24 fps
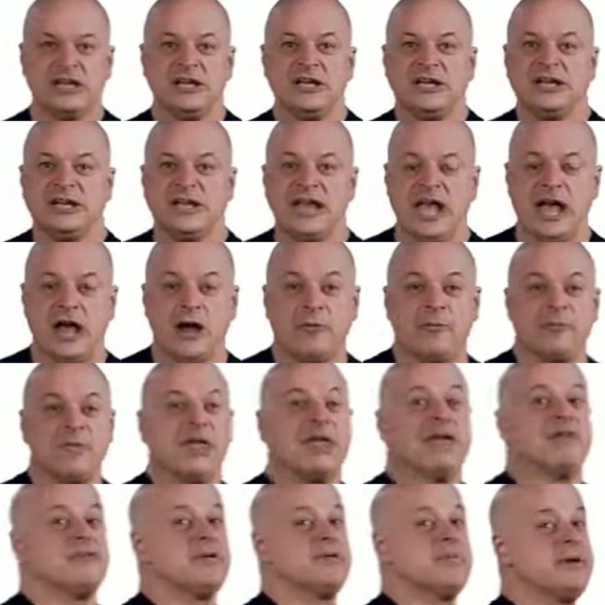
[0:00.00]
Now,
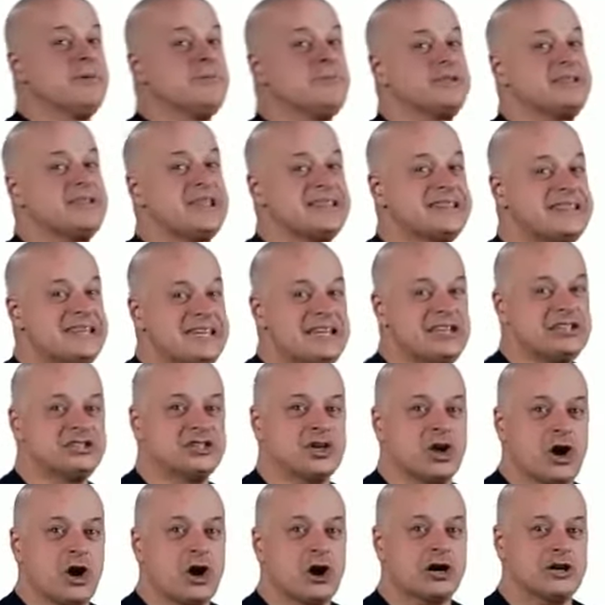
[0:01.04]
remember that these
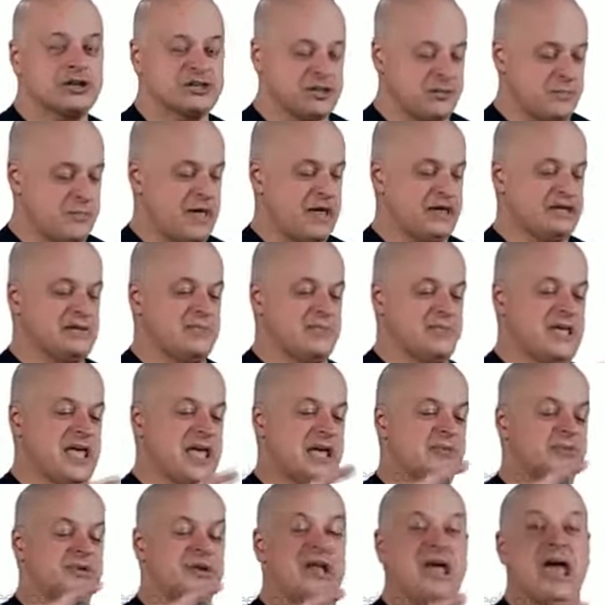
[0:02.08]
cards are meant to be
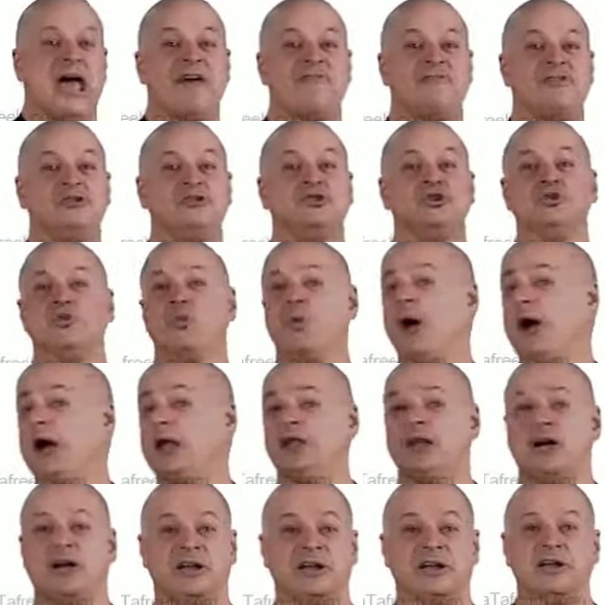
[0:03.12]
able to have you do well
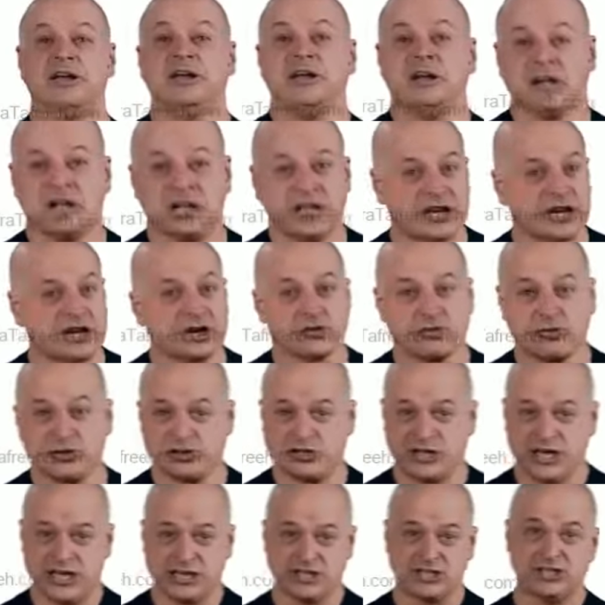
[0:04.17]
on clinical
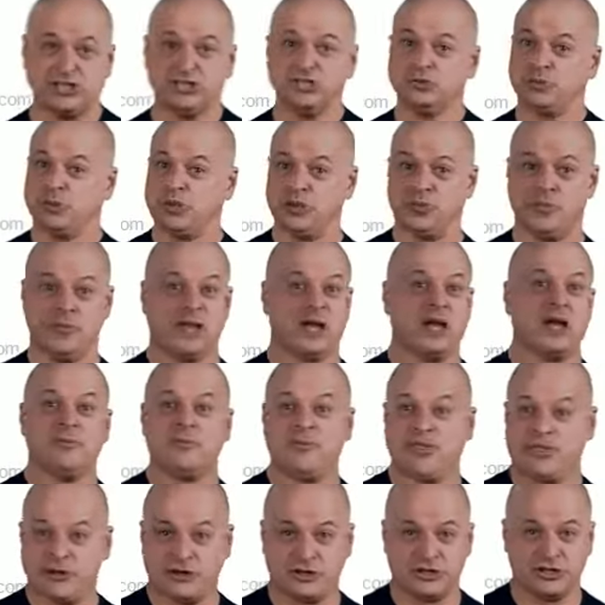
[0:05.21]
rotations when you become a
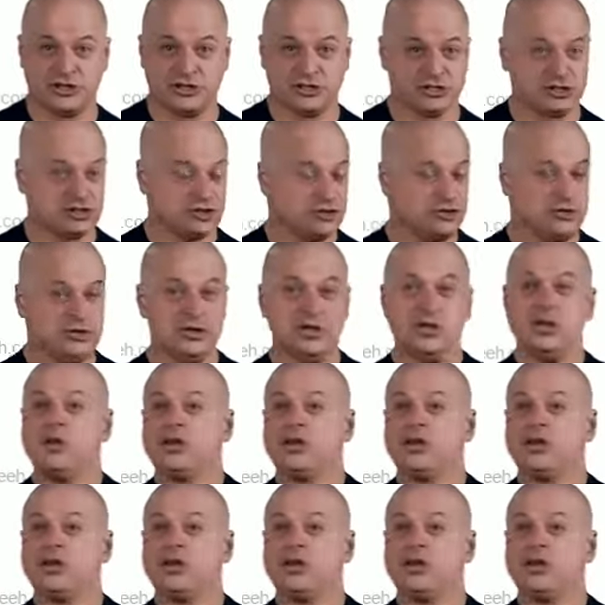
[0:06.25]
third-year student.